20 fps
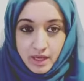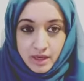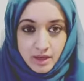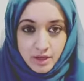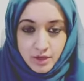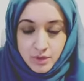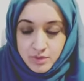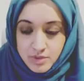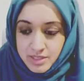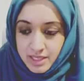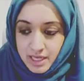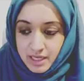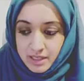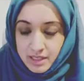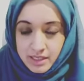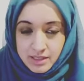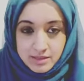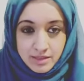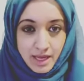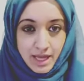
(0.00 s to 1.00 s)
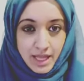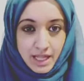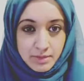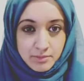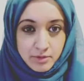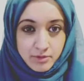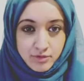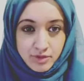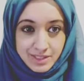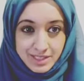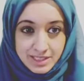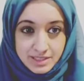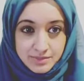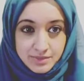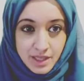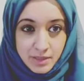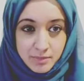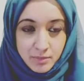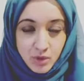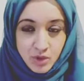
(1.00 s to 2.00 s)
I use techniques that help me release
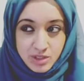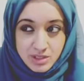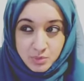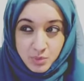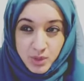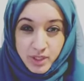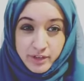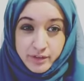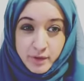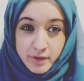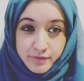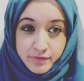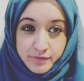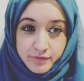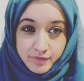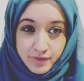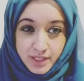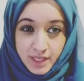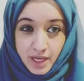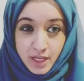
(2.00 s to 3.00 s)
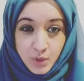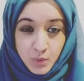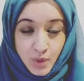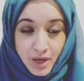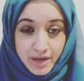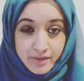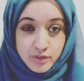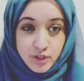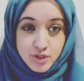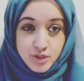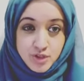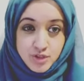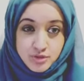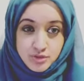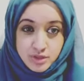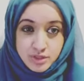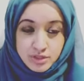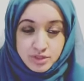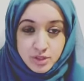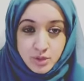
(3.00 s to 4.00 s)
fear, because when you're in fear, you haven't got
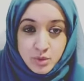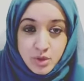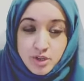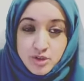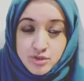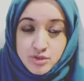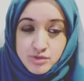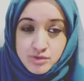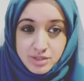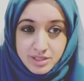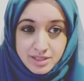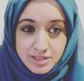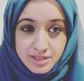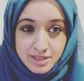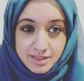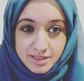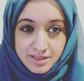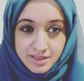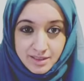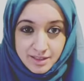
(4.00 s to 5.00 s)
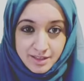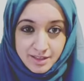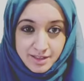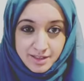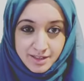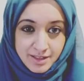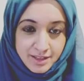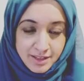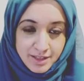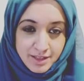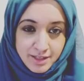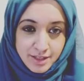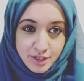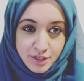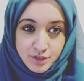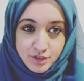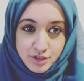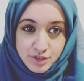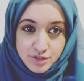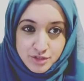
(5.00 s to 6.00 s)
trust. You are trusting.
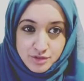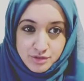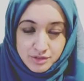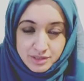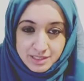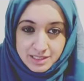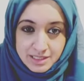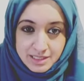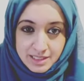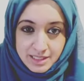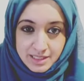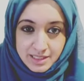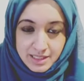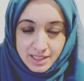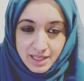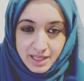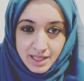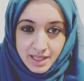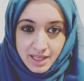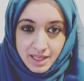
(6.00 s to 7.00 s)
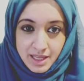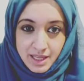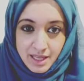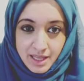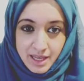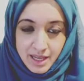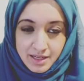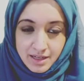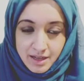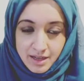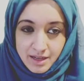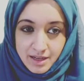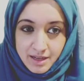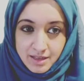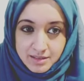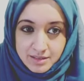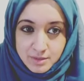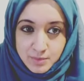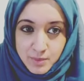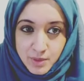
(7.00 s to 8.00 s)
You're not trusting in Allah
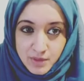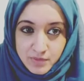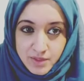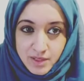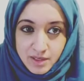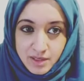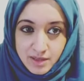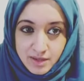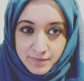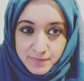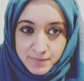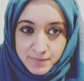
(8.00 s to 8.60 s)
subhanahu wa ta'ala.